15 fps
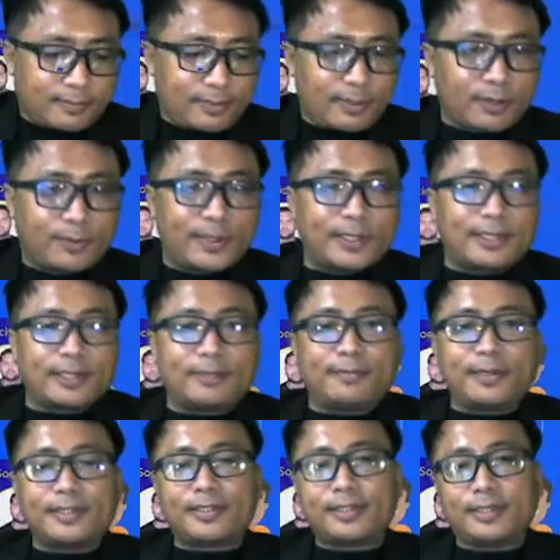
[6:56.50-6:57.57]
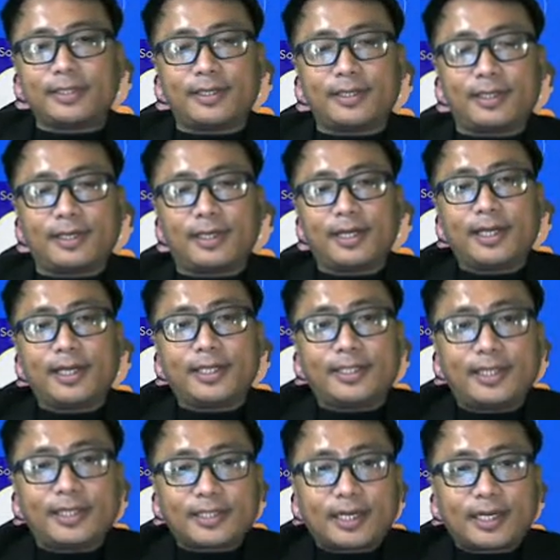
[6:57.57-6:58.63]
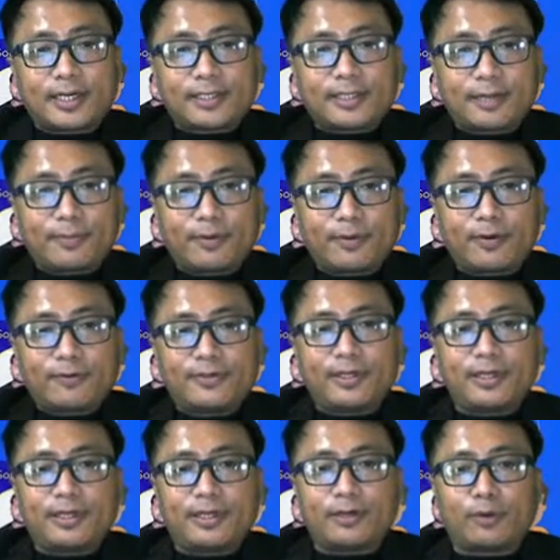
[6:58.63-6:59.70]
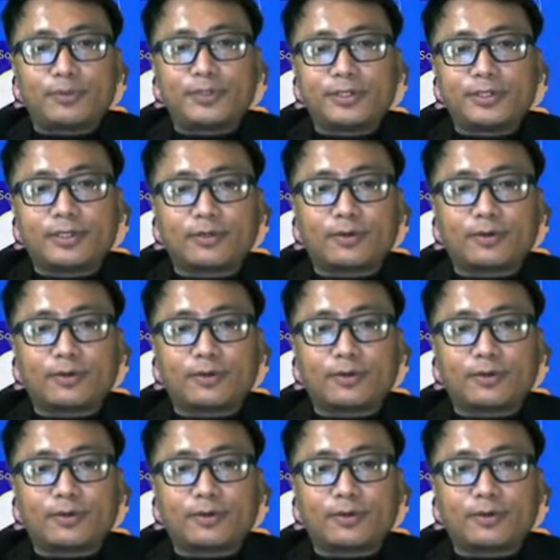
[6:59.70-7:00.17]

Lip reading: With that base, these are some of the optional